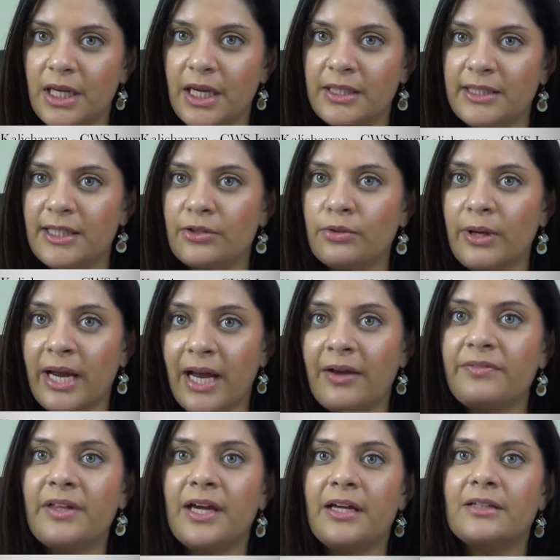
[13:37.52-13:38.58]
and they don't
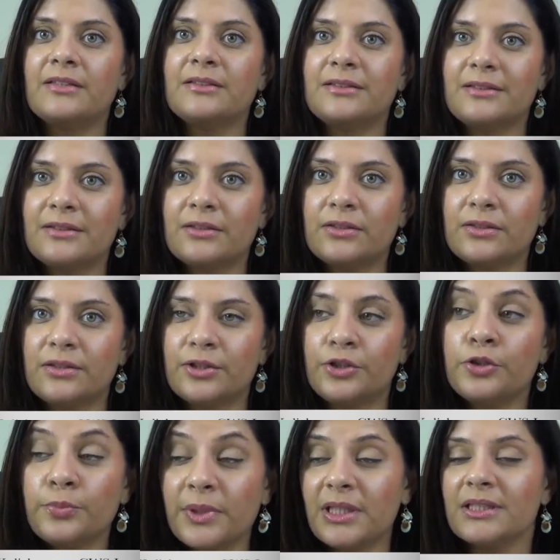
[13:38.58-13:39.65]
have that
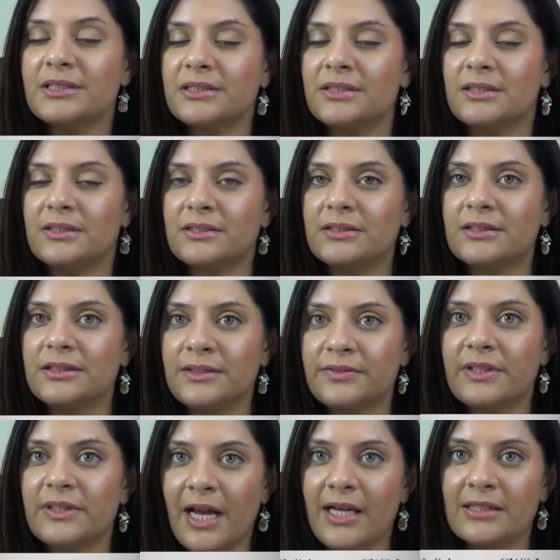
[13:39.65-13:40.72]
humility to
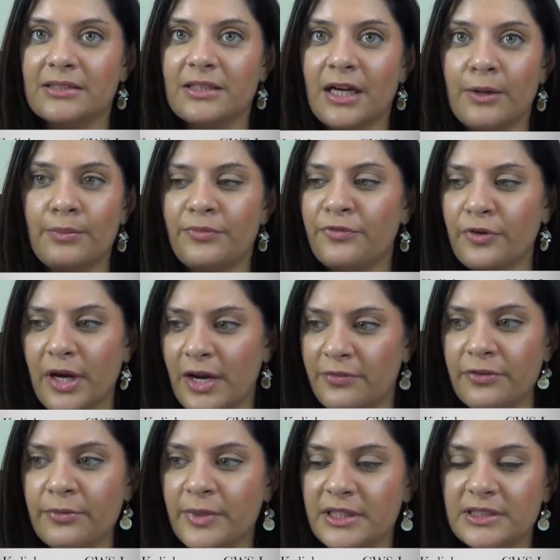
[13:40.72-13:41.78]
even ask. I'm
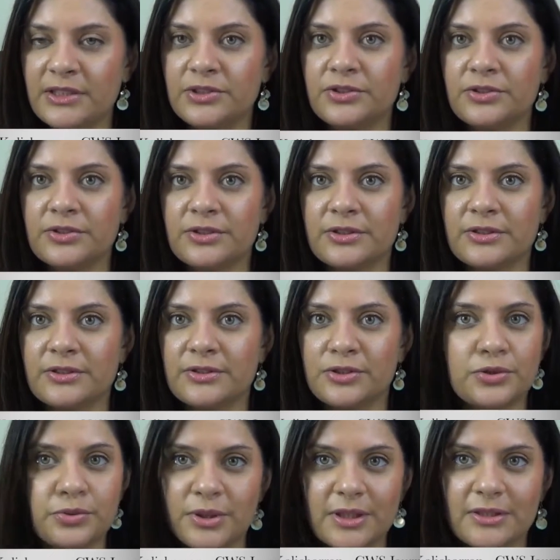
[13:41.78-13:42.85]
forever my teacher's
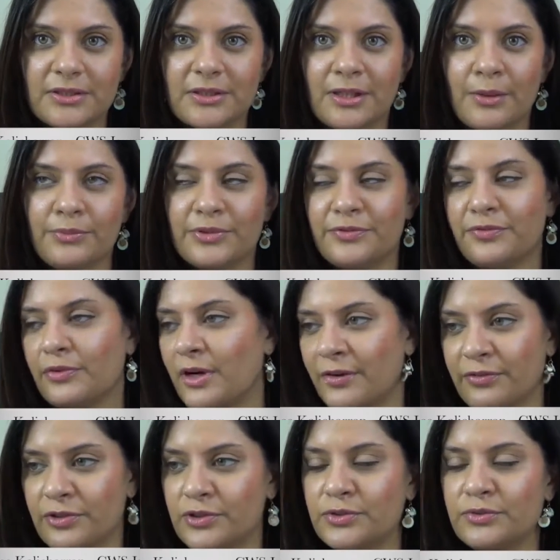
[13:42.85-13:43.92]
student. I'm
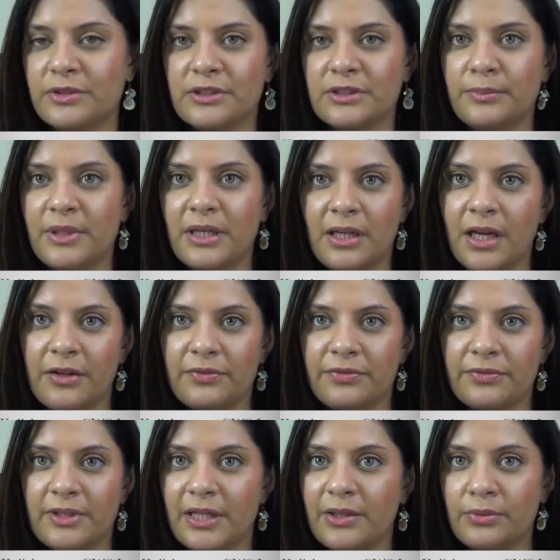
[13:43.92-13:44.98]
forever a student in my life.
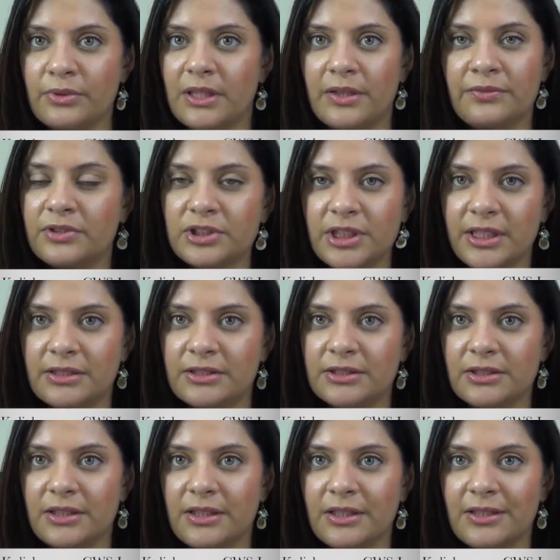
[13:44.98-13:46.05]
That will never
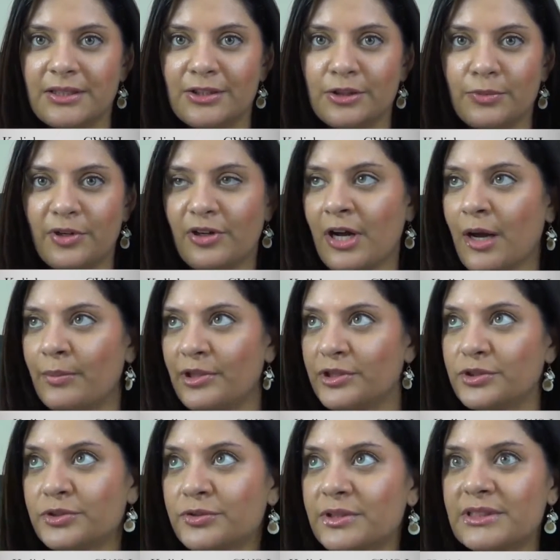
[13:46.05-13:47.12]
change. No matter how
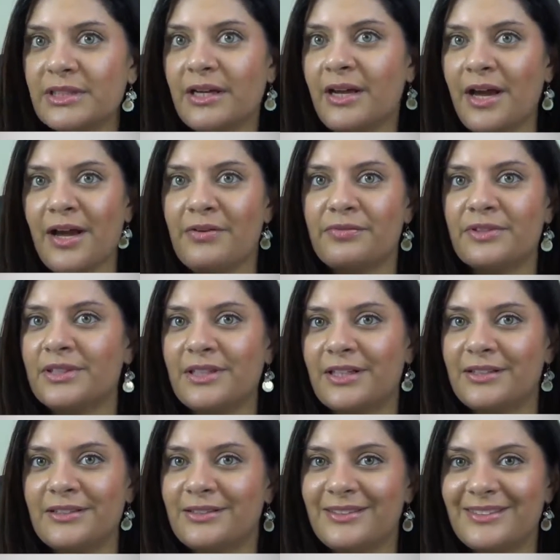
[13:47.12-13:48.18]
many degrees I have,
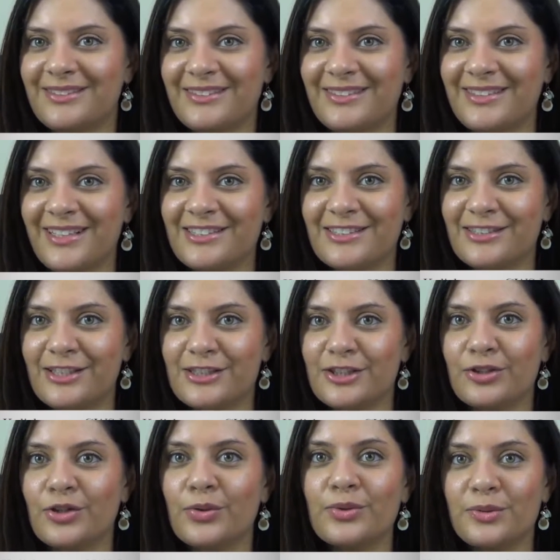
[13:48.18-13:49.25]
that
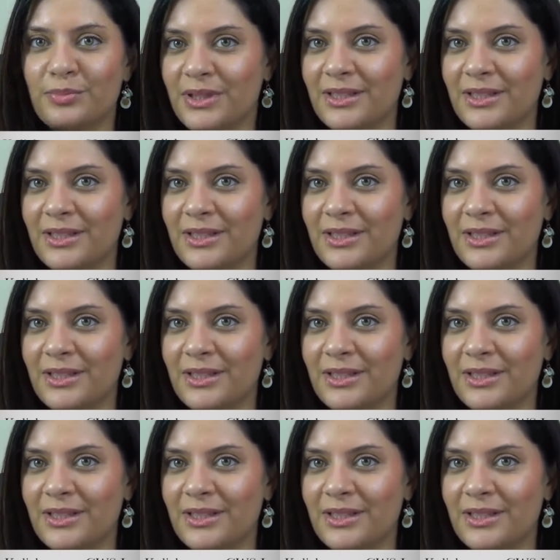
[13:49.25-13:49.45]
doesn't go with me.